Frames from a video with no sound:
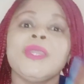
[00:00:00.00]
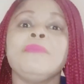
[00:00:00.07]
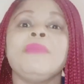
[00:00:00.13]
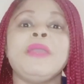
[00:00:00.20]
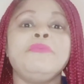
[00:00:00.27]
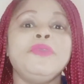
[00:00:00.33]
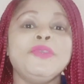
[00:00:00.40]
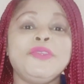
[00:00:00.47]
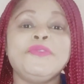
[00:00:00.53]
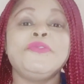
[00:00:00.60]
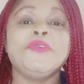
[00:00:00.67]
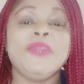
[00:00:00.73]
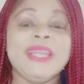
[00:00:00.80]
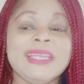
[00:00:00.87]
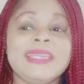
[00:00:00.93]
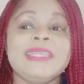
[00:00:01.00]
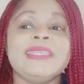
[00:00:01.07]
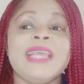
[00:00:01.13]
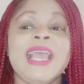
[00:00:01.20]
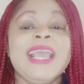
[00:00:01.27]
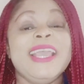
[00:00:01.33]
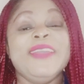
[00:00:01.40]
My beautiful
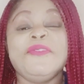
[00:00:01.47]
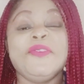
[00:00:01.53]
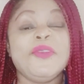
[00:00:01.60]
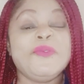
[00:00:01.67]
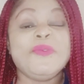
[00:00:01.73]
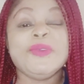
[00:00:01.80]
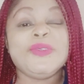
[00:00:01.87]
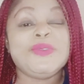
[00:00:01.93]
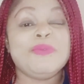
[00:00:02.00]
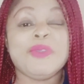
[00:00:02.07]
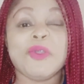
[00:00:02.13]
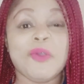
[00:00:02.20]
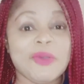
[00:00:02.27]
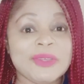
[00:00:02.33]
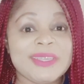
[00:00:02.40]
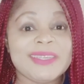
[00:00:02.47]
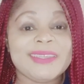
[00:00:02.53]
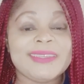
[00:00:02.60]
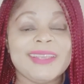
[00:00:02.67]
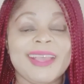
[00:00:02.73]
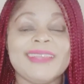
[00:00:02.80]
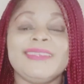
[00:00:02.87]
ladies, if you don't want to be hurt
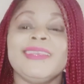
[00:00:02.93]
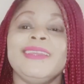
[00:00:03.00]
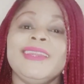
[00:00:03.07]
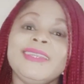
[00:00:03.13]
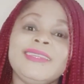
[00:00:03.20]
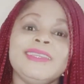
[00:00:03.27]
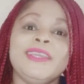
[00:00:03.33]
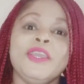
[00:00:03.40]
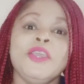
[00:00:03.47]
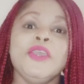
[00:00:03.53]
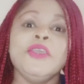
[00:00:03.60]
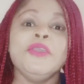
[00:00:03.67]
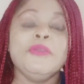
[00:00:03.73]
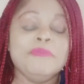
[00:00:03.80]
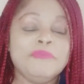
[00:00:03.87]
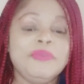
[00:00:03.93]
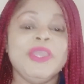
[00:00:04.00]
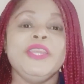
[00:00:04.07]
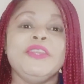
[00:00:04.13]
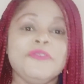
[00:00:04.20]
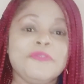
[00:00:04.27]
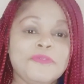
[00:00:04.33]
as a lady, be
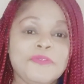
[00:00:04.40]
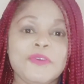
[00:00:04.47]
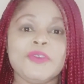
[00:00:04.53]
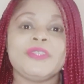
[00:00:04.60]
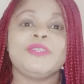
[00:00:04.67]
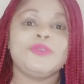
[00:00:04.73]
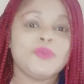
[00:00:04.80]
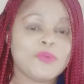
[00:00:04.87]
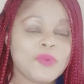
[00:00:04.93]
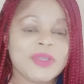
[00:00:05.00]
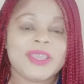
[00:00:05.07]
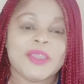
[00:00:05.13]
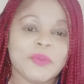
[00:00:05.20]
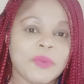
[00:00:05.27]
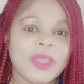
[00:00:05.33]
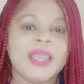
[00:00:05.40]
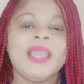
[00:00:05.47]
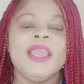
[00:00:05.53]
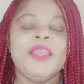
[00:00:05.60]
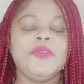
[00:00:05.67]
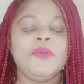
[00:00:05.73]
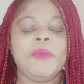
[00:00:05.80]
the first to walk away.
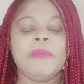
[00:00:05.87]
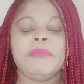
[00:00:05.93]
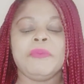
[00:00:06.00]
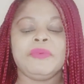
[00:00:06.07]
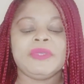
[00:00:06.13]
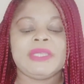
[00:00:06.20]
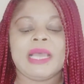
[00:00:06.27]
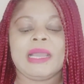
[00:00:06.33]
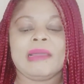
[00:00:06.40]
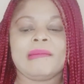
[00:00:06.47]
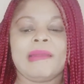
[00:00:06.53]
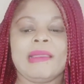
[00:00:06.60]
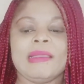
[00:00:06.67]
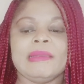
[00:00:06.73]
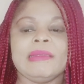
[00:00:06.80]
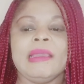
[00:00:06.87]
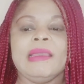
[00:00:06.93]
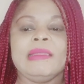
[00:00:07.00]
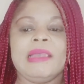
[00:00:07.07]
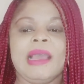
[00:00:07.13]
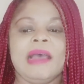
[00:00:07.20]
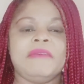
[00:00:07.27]
You know, when people start crying,
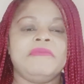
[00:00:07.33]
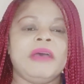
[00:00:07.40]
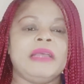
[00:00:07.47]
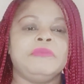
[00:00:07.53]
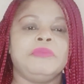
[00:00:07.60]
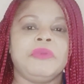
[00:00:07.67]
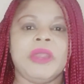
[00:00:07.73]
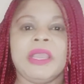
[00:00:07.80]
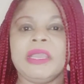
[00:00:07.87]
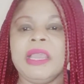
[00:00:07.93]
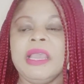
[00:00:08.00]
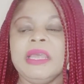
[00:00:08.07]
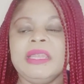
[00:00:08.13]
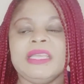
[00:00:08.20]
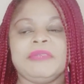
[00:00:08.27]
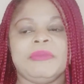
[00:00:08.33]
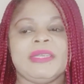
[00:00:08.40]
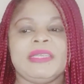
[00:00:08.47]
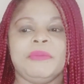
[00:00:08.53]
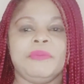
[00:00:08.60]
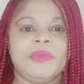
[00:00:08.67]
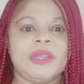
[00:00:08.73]
they have heartbreak, this
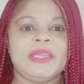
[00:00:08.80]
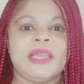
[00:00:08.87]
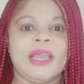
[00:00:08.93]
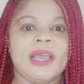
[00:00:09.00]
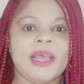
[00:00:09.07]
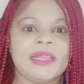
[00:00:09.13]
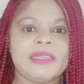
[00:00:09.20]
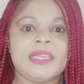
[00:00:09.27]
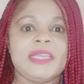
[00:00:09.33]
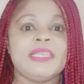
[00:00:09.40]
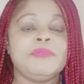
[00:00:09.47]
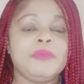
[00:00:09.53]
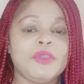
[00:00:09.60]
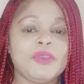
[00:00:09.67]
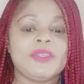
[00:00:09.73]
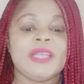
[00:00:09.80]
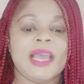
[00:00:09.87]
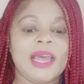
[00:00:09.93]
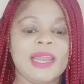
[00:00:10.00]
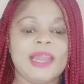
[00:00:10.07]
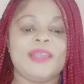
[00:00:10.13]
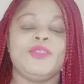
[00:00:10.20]
person break their heart, it's because they
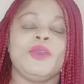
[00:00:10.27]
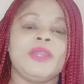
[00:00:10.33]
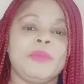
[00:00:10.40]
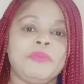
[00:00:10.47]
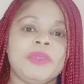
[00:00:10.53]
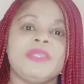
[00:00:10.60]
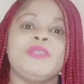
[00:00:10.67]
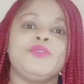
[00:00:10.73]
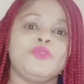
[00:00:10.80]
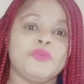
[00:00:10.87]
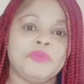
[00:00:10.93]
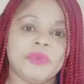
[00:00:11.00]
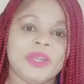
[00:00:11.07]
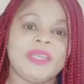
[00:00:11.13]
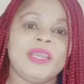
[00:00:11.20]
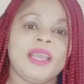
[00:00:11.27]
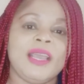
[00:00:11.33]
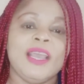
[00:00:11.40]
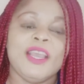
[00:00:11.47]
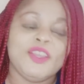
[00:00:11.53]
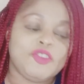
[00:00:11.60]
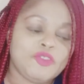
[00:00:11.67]
allow the other person
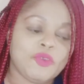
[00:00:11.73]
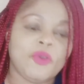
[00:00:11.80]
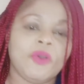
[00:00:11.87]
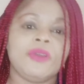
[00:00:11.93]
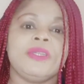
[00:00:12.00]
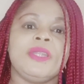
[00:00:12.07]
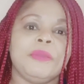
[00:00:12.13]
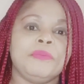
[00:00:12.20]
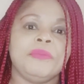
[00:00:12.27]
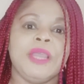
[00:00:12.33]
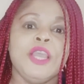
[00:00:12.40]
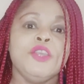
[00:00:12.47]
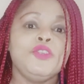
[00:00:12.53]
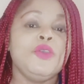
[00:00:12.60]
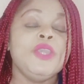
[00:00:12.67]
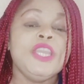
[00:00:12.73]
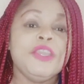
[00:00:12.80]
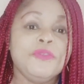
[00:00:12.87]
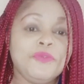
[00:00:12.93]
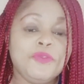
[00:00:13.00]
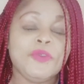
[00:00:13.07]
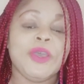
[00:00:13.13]
to hurt them. So
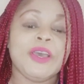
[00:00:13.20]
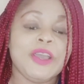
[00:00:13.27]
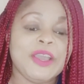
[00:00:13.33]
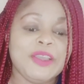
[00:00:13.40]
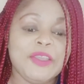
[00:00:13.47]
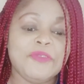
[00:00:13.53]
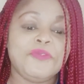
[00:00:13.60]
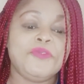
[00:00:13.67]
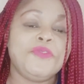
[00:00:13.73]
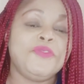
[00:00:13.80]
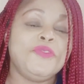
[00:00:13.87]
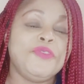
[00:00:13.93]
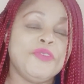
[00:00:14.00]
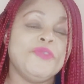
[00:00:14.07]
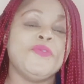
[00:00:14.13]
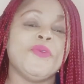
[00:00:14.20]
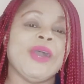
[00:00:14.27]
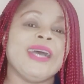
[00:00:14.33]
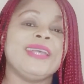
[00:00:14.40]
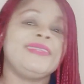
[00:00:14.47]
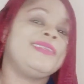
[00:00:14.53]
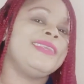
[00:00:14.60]
if you
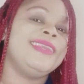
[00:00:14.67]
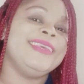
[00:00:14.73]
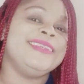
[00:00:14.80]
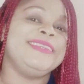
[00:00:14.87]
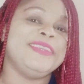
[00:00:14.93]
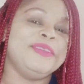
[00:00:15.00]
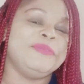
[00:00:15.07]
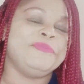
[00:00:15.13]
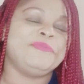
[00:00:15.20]
as a lady,